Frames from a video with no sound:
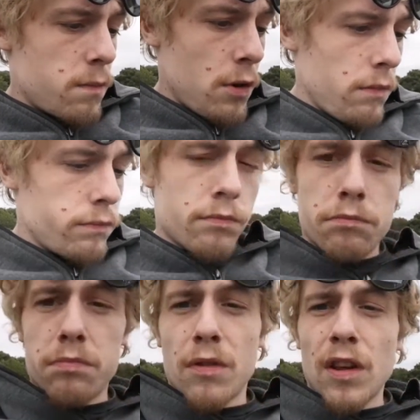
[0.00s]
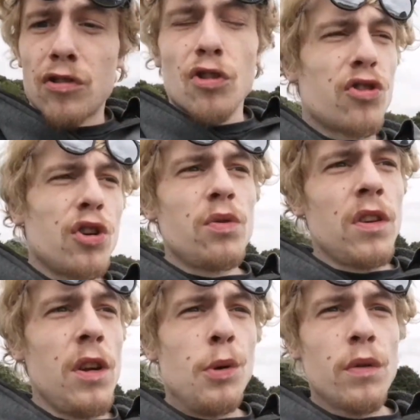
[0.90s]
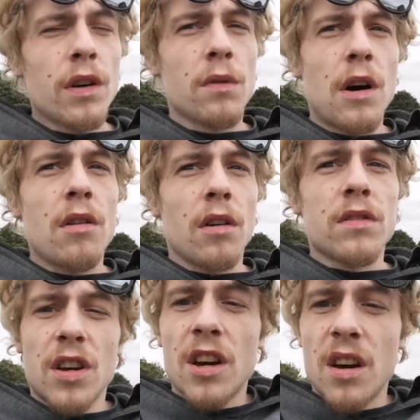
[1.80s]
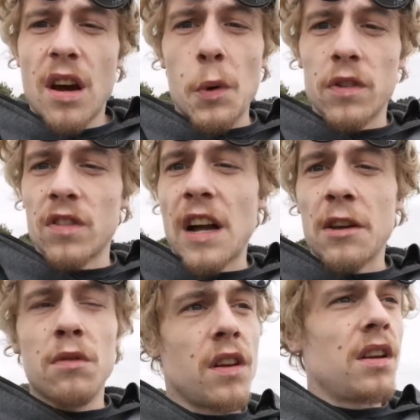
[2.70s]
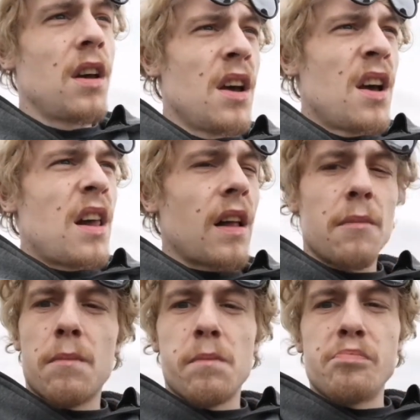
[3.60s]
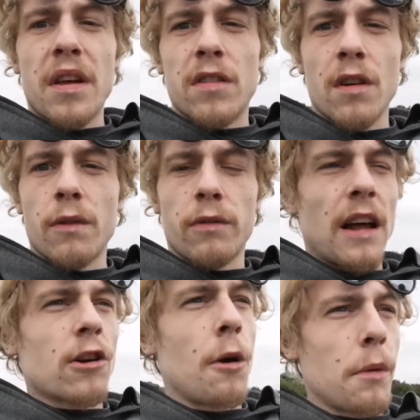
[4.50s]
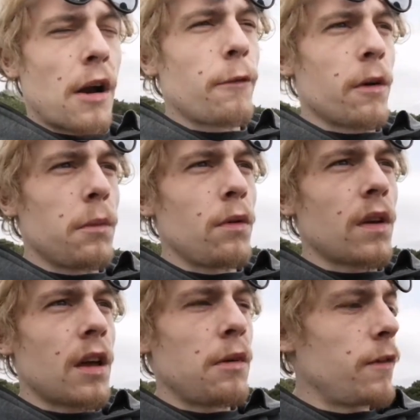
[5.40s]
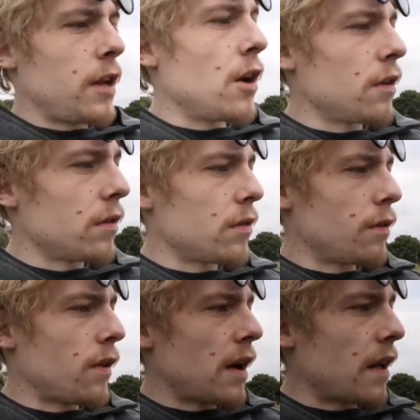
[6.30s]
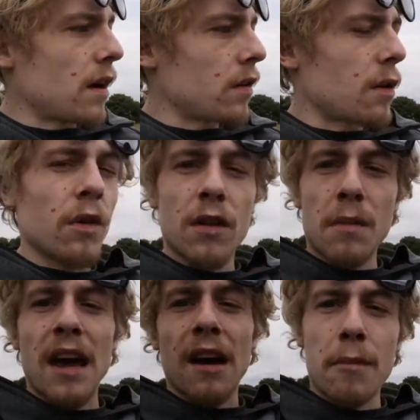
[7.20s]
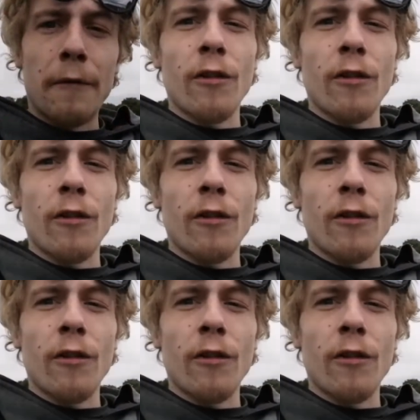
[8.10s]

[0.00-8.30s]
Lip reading: we'll discuss using your music as well, because I want to start using like bits of like copyright free music in my videos and stuff like that, because I want to make my